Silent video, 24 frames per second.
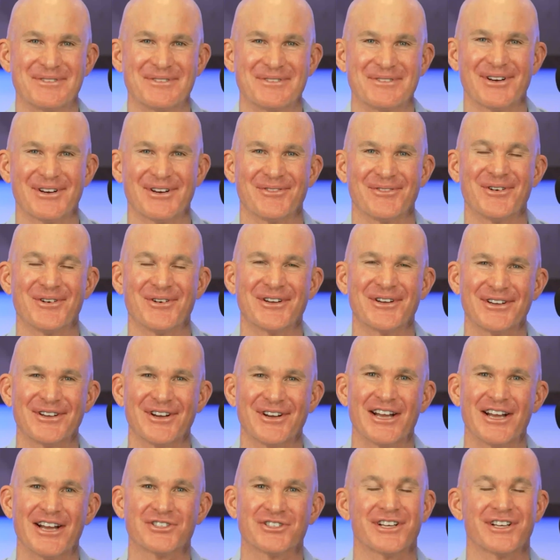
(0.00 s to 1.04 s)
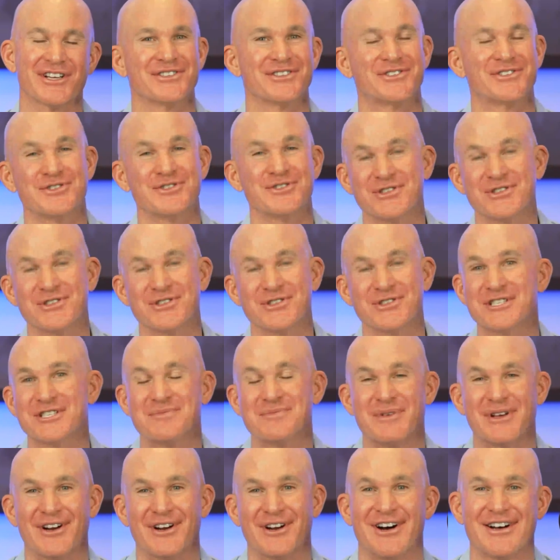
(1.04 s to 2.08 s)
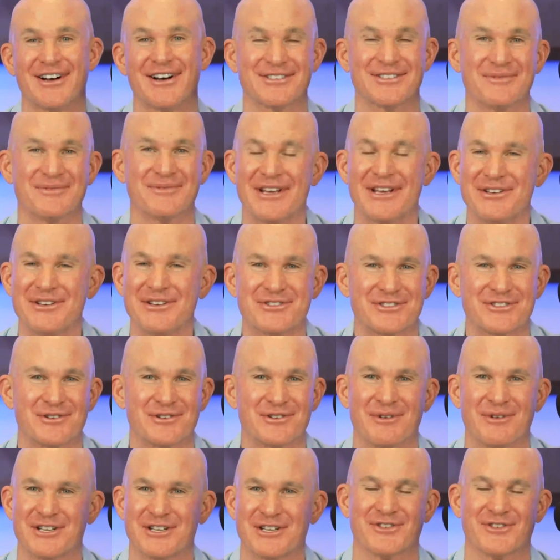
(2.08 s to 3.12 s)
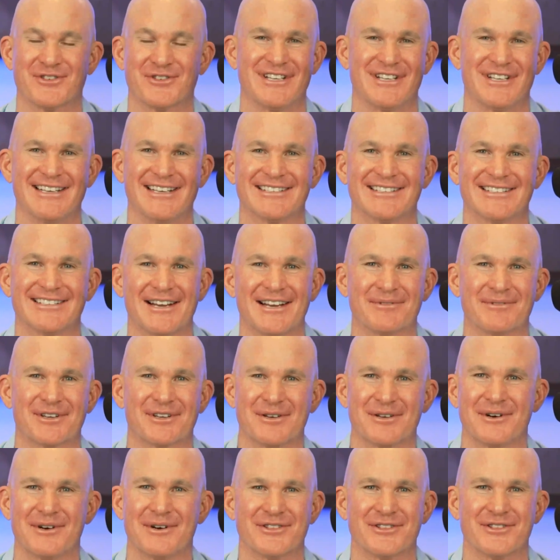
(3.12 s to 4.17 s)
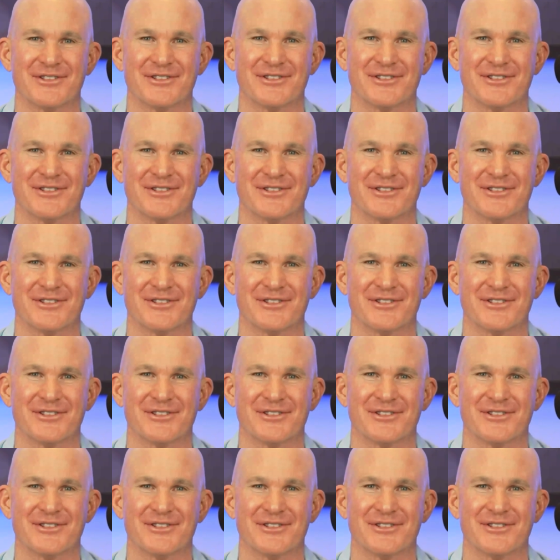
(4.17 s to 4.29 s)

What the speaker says: sure. Well, congratulations, Susan. This has been awesome. Thank you so much for taking time to come on the